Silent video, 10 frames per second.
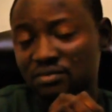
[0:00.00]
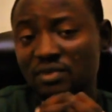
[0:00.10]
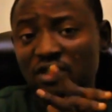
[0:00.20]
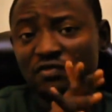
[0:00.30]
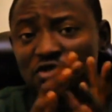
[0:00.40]

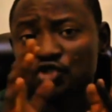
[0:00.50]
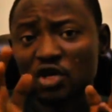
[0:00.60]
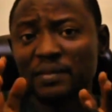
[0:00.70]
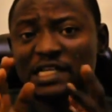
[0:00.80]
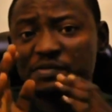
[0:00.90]
Even
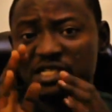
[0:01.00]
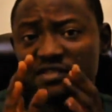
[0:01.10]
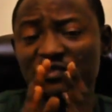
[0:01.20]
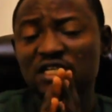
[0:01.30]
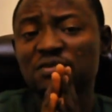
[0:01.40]
some are
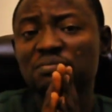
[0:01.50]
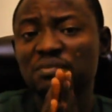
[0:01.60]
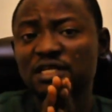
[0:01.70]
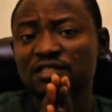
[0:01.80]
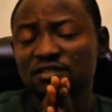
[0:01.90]
specifically
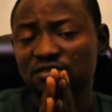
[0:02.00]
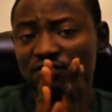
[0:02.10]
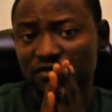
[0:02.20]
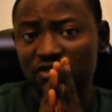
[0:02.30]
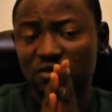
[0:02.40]
made
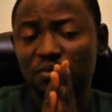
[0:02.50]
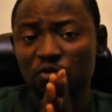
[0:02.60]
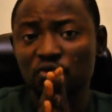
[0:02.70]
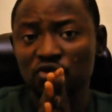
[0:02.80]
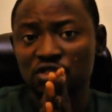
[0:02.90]
for the
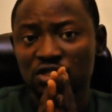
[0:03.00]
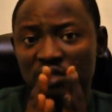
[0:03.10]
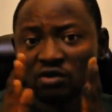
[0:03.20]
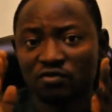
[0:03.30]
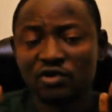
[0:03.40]
purpose,
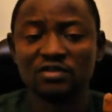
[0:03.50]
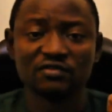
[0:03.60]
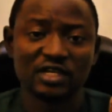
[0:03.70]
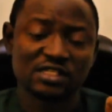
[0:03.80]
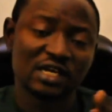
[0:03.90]
for
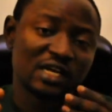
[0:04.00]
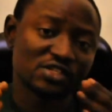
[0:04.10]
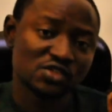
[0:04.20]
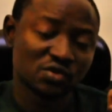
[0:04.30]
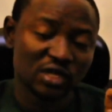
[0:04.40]
inverter and
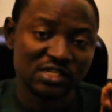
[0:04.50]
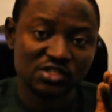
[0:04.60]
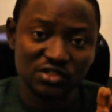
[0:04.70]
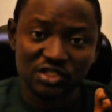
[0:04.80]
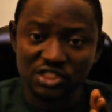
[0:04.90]
solar
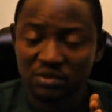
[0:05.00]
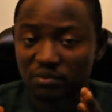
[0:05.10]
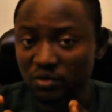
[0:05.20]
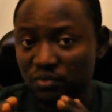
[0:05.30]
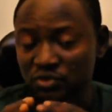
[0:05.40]
installation
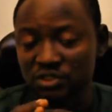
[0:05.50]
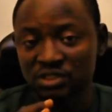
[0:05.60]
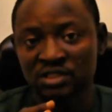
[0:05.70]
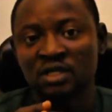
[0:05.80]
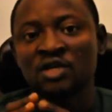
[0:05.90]

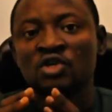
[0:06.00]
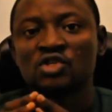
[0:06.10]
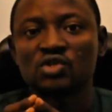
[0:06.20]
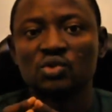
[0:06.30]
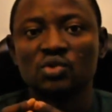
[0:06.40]
purposes.
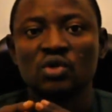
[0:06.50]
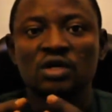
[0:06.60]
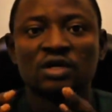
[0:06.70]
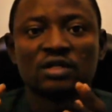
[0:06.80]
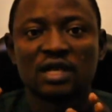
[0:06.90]
So
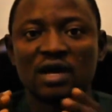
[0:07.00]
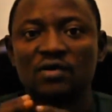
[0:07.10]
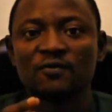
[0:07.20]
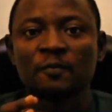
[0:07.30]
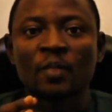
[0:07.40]

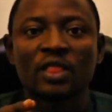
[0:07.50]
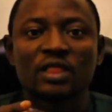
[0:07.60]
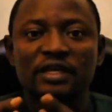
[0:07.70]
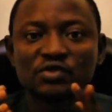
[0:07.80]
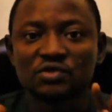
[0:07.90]
now
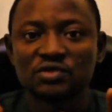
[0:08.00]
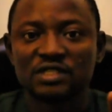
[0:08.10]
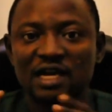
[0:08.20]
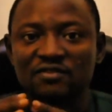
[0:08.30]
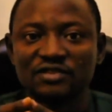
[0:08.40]
let's quickly
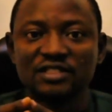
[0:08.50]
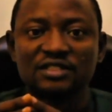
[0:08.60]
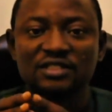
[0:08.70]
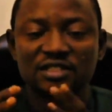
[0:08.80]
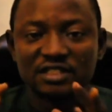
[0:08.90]
dive
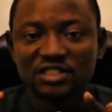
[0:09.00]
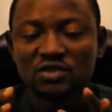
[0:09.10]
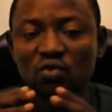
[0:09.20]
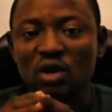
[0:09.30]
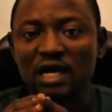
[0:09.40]
in the
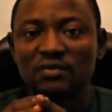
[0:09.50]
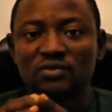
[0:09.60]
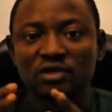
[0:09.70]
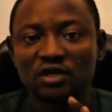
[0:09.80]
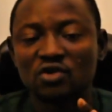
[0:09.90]
reason why
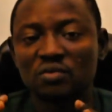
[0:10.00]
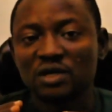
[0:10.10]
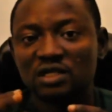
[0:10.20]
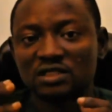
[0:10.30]
we recommend